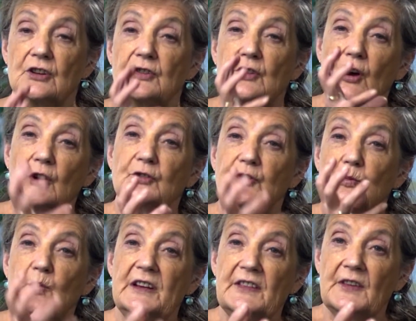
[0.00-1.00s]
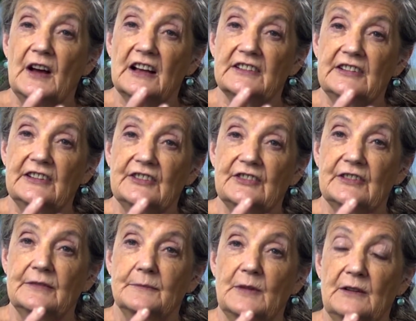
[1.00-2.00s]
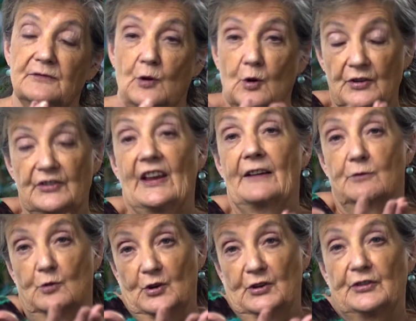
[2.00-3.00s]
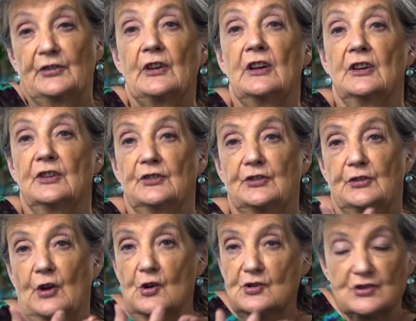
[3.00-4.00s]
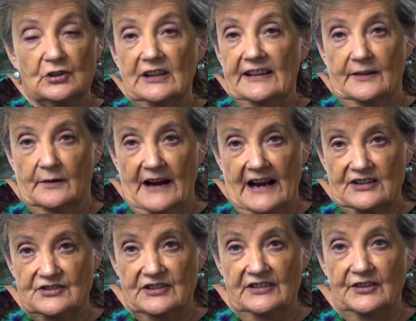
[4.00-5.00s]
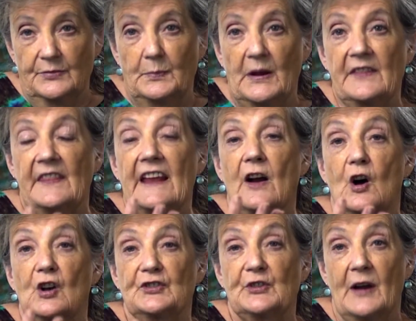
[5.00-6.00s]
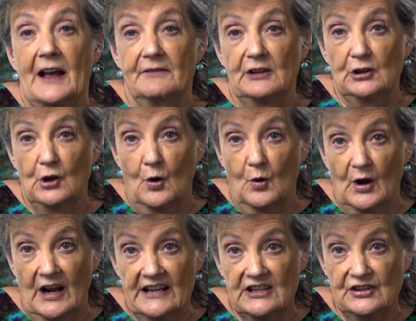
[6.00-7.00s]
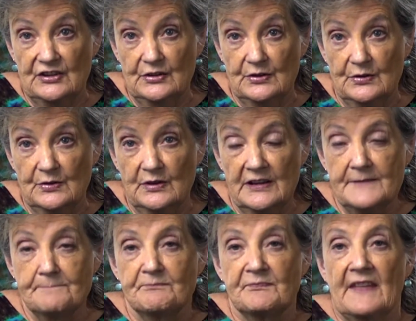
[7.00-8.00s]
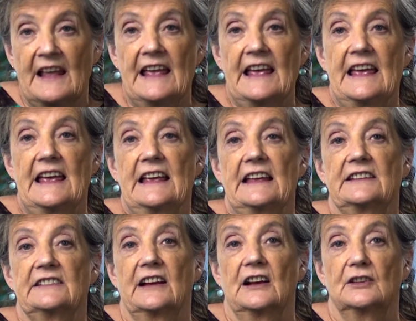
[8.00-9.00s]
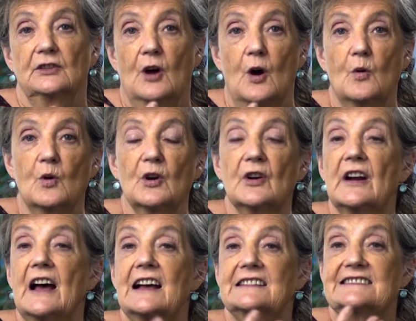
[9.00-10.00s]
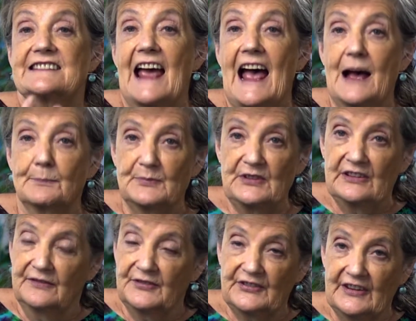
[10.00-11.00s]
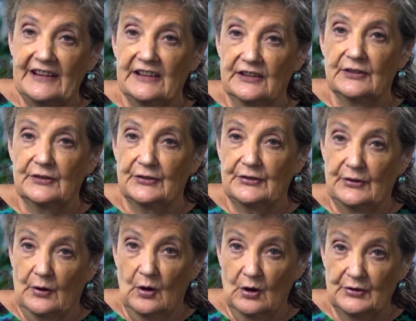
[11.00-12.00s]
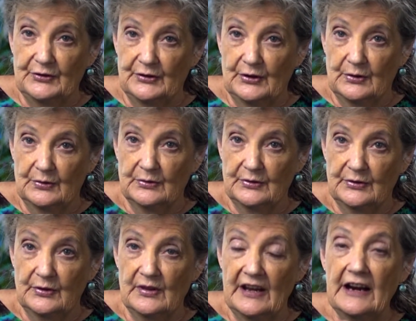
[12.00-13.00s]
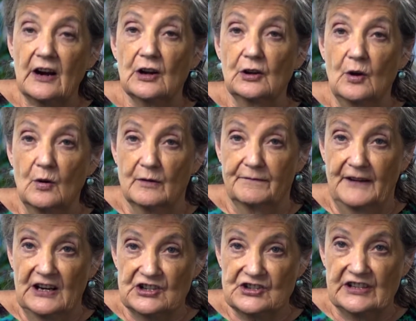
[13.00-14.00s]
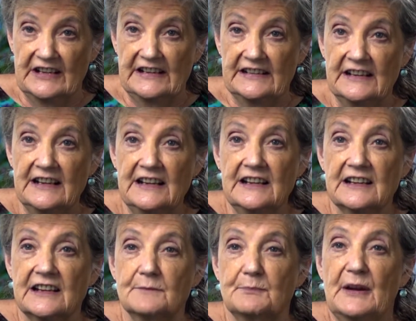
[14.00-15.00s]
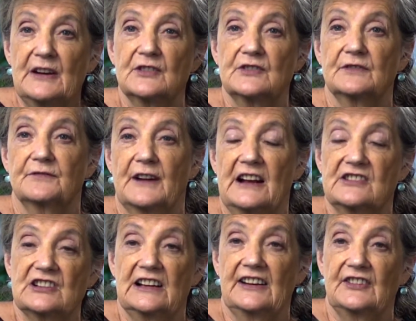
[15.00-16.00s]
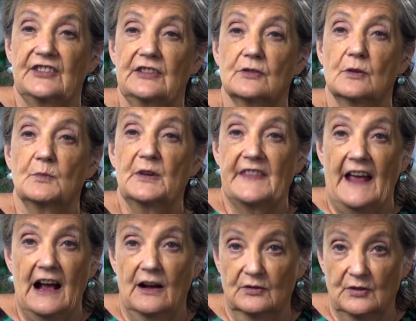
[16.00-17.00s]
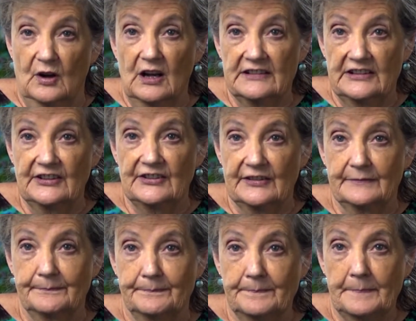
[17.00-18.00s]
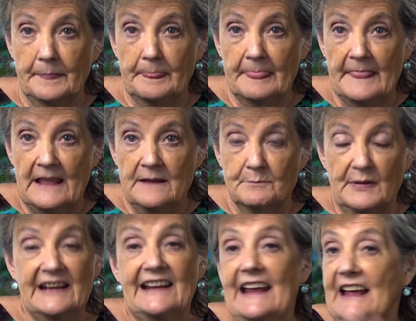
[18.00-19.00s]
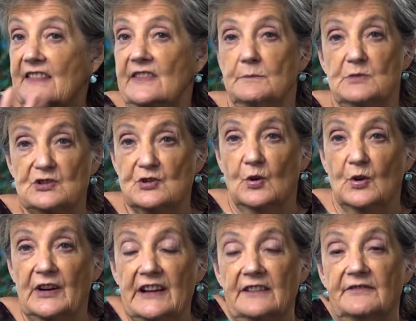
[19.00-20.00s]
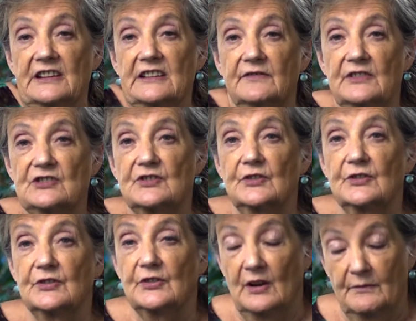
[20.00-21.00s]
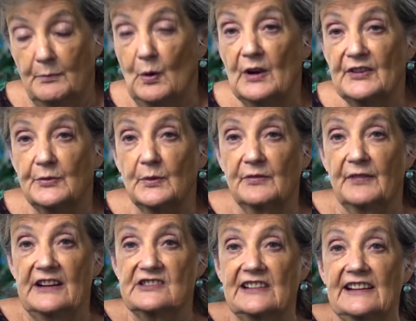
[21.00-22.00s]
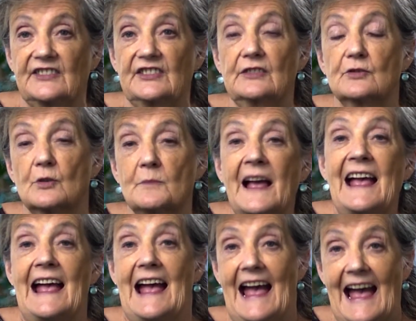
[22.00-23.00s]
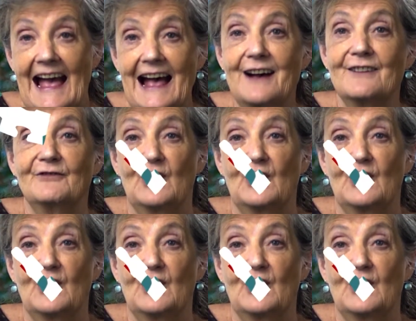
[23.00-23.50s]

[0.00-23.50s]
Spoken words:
those with autism, of course, have worse social interactions, but they also have a lower IQ and a lower adaptive skills also. So they are lower functioning compared to Fragile X syndrome without autism. But again, the majority of individuals, of boys with Fragile X syndrome, have